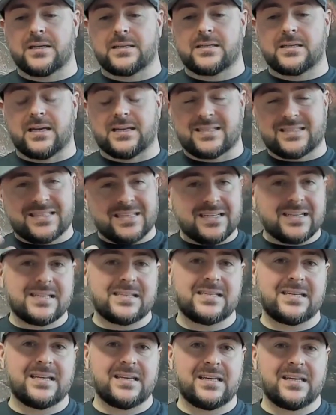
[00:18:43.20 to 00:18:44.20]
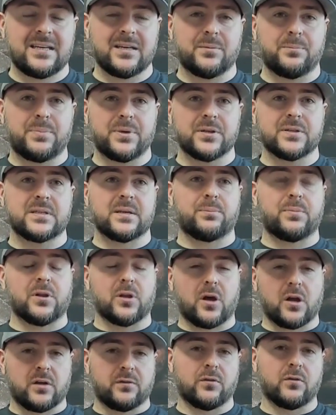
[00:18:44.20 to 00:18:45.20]
acidity, it builds up a
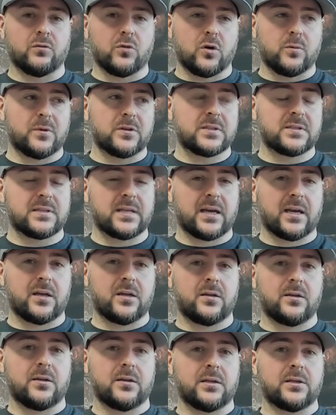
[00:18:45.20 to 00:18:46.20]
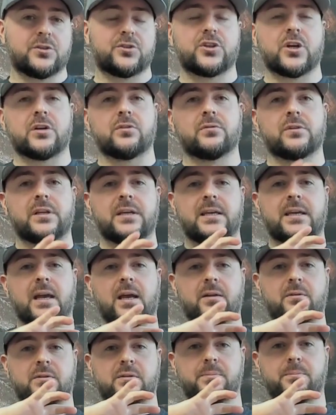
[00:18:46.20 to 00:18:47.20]
lot of aromas that generally
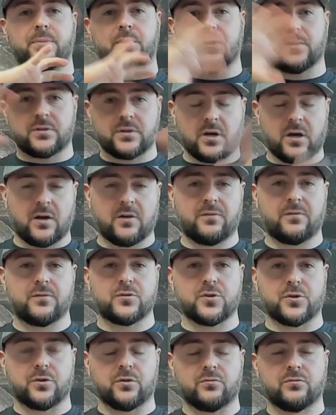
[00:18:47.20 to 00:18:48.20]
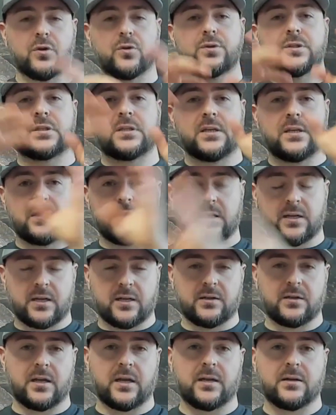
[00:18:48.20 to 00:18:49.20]
get burnt off during the roasting
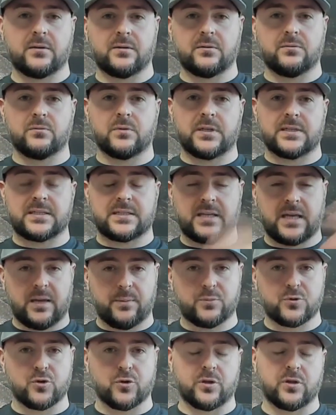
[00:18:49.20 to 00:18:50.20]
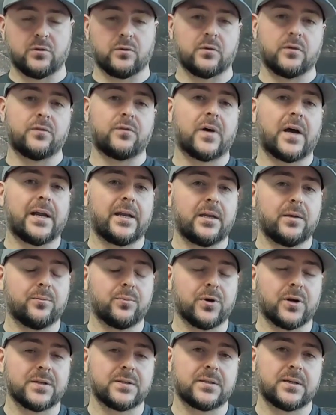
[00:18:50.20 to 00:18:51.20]
and escape during the refining
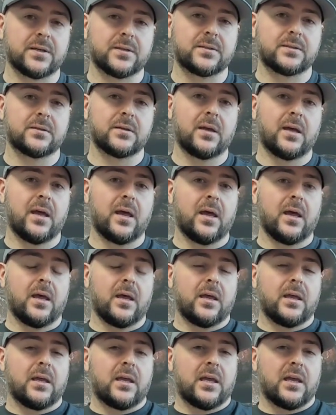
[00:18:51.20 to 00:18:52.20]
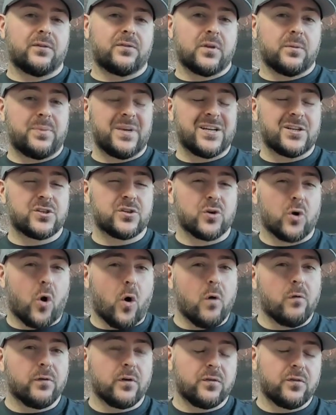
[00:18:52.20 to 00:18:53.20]
process. If the beans are
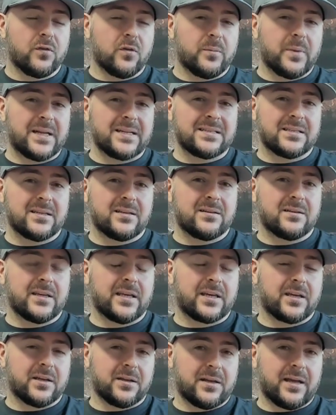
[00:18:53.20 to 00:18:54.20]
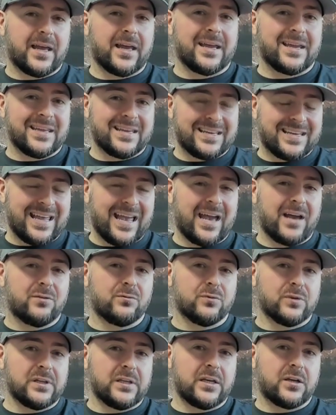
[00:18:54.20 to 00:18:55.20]
over fermented, it can
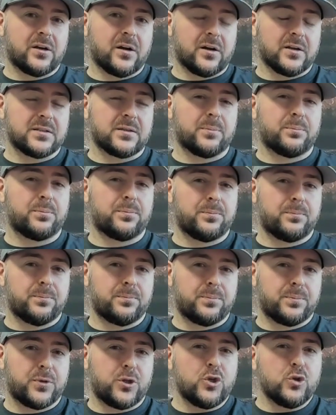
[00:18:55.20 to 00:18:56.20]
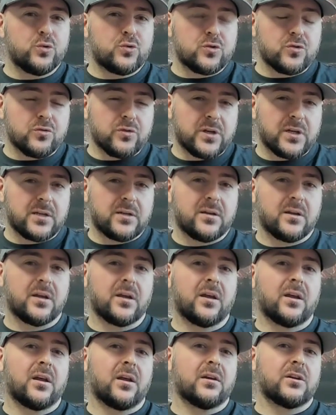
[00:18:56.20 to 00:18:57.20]
really cause a putrid,
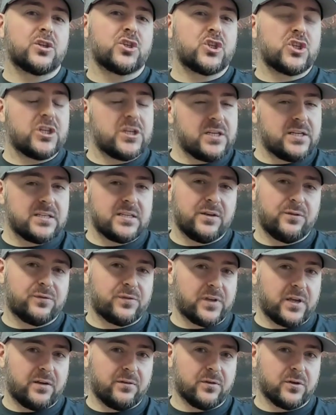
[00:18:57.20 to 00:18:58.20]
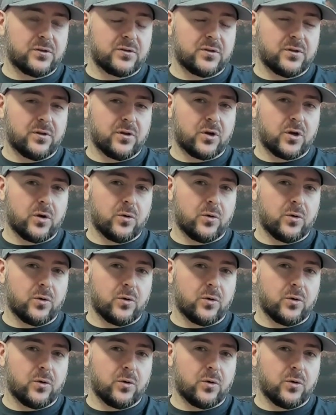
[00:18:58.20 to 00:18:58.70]
cheesy flavor to the